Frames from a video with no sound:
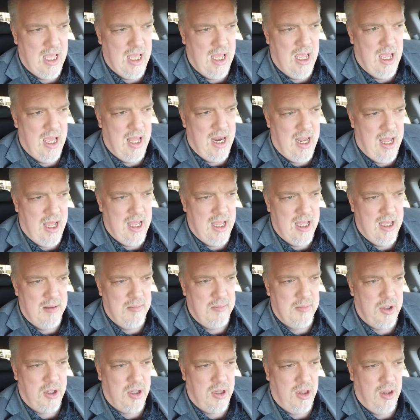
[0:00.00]
And I am
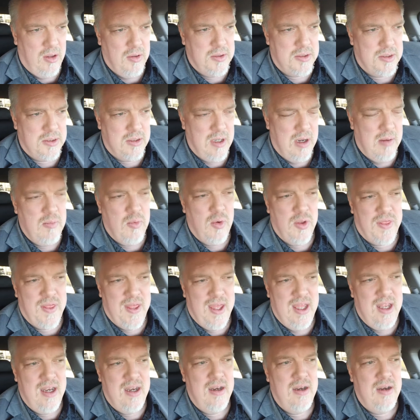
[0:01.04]
close, I'm
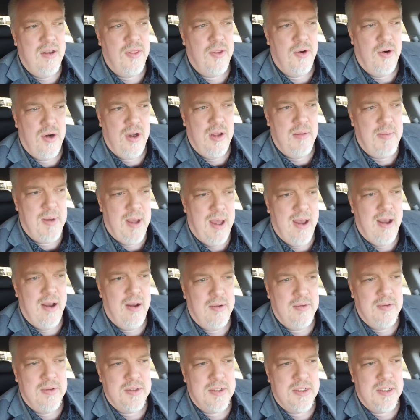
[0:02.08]
within 30
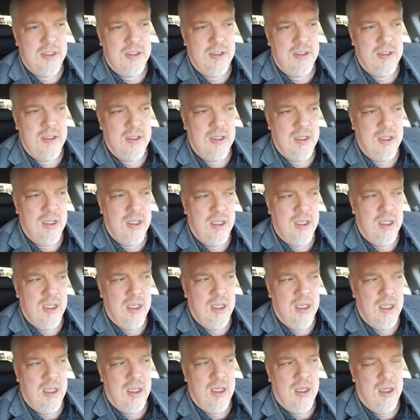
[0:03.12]
pounds
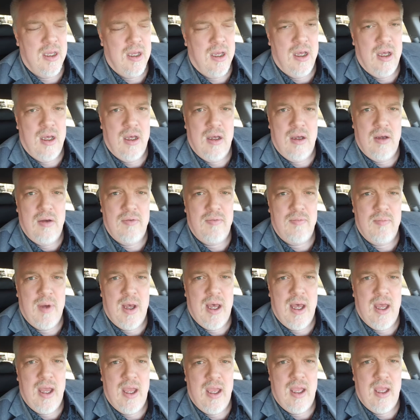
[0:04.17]
of
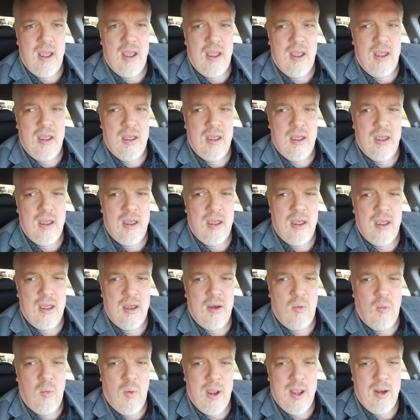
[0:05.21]
my
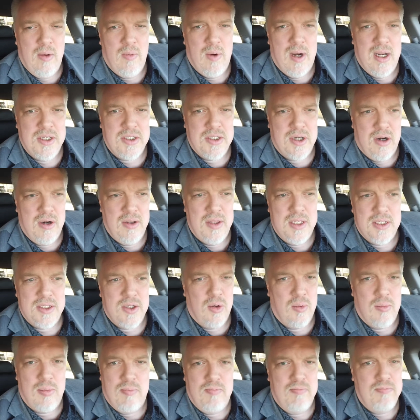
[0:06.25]
weight when I started this
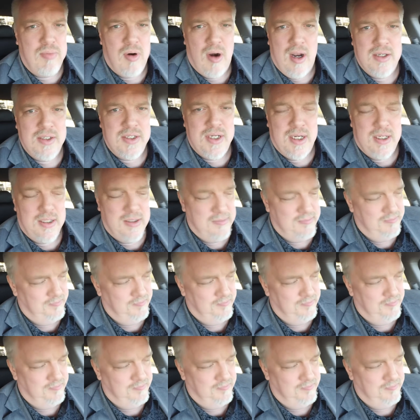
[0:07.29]
whole project.